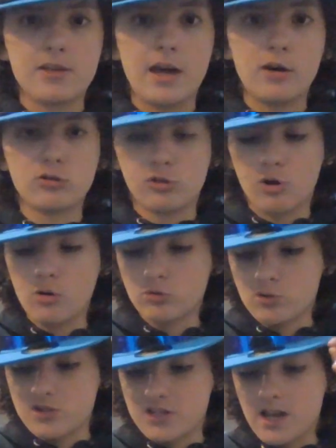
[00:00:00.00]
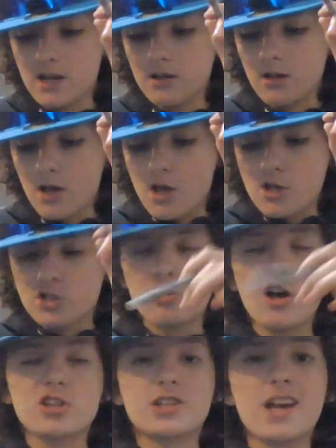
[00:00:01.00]
held their own towards the end.
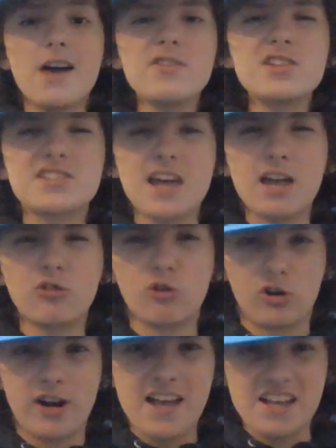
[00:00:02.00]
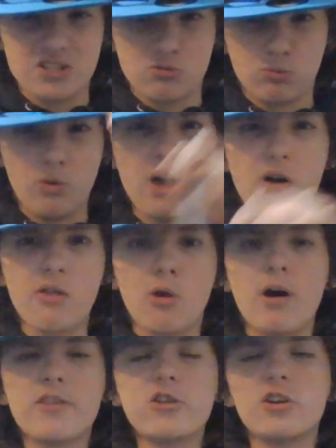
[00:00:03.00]
/ Kevin Zeitler as well,
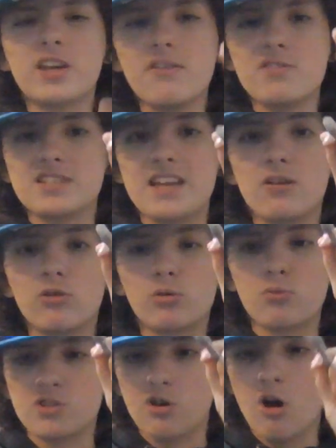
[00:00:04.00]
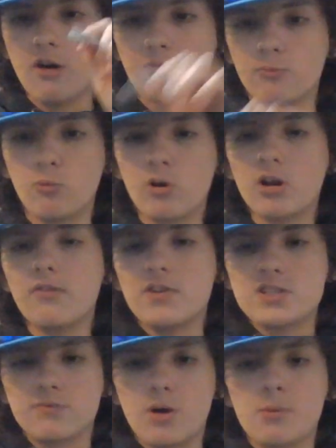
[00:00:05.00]
though. I thought Kevin Zeitler was the one
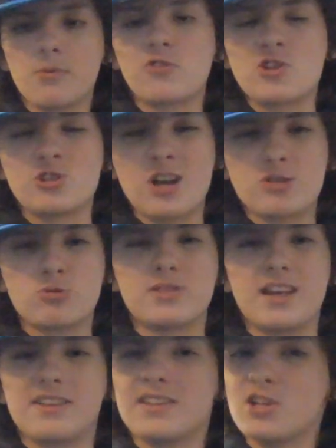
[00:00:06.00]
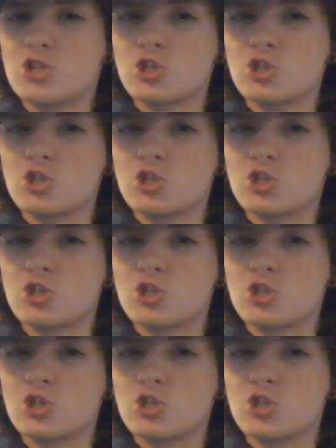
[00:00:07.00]
offensive lineman for us last week that did